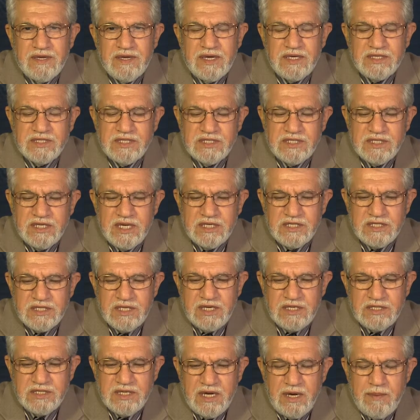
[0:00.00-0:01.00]

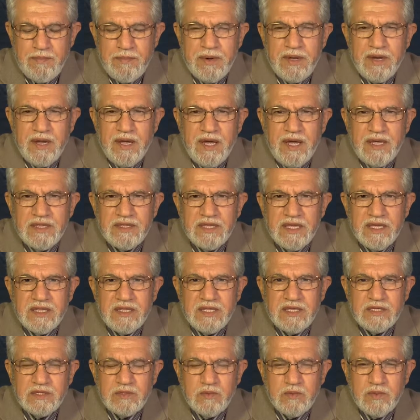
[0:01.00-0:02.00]
just as an upper hand,
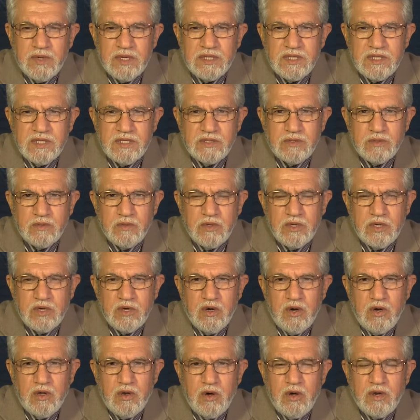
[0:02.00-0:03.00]
that is what's
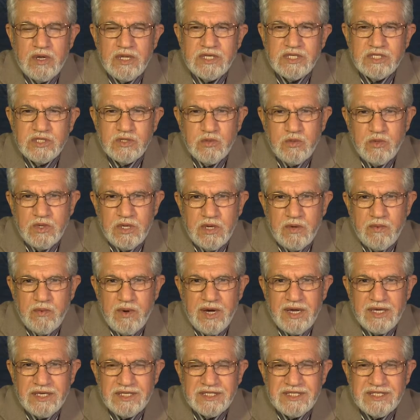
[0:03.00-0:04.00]
going on, or story
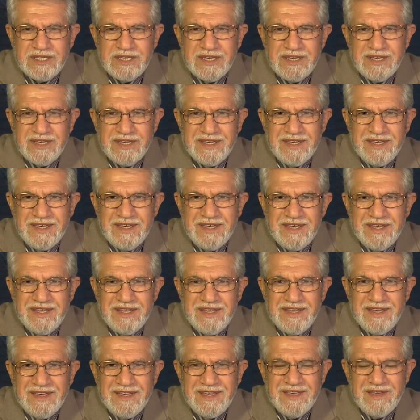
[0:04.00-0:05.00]
wise,
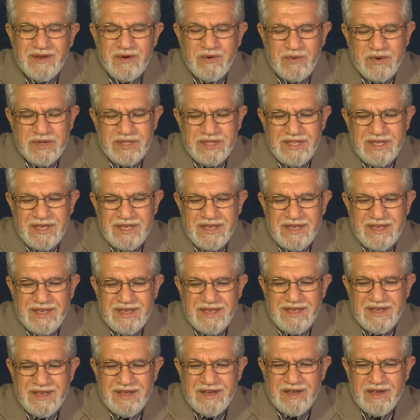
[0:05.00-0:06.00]
what
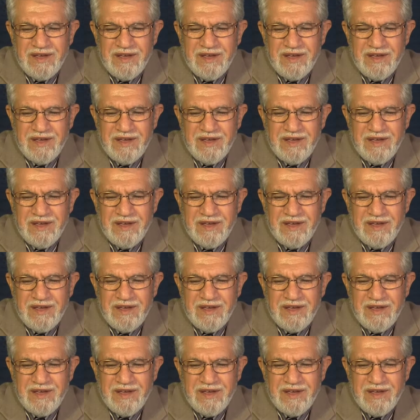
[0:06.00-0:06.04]
the